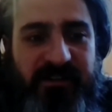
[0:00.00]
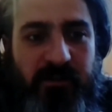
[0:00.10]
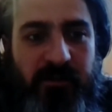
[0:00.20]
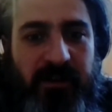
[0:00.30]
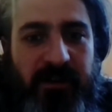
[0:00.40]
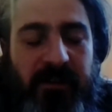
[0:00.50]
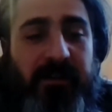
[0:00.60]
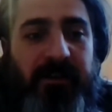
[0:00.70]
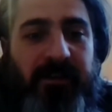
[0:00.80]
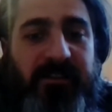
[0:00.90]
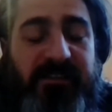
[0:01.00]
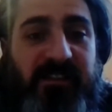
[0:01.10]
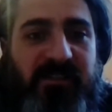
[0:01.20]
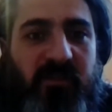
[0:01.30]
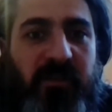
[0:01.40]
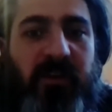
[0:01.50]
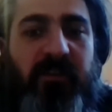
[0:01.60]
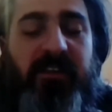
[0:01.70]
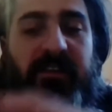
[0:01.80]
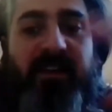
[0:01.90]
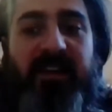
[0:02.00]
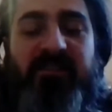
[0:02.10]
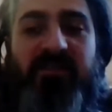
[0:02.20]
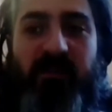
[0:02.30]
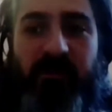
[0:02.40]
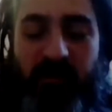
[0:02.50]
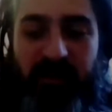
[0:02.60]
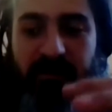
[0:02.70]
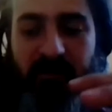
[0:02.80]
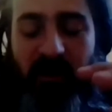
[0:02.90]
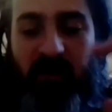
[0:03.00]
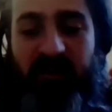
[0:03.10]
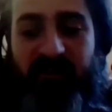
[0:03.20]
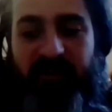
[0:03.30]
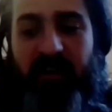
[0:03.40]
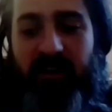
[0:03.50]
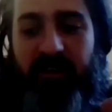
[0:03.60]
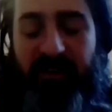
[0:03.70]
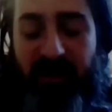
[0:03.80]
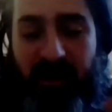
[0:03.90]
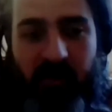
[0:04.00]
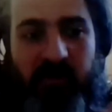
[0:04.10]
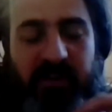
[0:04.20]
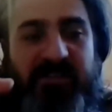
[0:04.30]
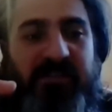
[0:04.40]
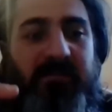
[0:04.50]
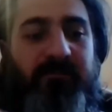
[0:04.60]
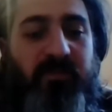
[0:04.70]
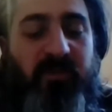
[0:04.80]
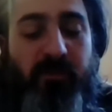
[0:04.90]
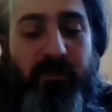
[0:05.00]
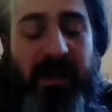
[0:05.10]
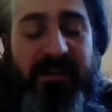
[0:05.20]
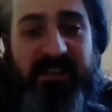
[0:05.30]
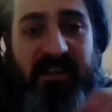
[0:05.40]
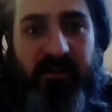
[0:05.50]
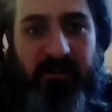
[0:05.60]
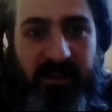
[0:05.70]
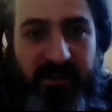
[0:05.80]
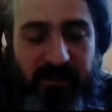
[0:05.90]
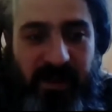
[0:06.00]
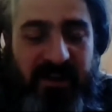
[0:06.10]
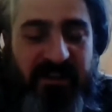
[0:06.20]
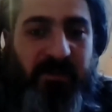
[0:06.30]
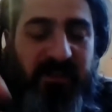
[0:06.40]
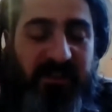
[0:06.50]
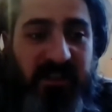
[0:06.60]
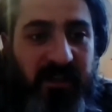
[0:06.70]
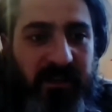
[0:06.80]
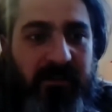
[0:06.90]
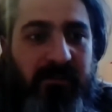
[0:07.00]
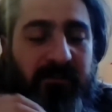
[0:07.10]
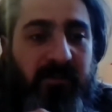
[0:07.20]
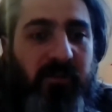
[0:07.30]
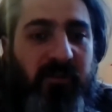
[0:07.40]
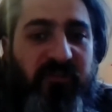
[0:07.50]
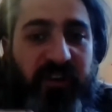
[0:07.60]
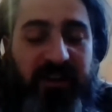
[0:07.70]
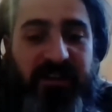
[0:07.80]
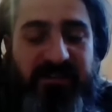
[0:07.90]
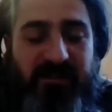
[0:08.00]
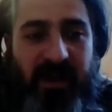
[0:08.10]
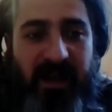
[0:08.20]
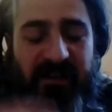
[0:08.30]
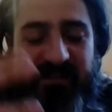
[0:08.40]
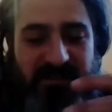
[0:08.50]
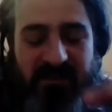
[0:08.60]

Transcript: So the sun's only out in the day. So if you can, not only does the mass heater heat the mass, but the sun heats the mass.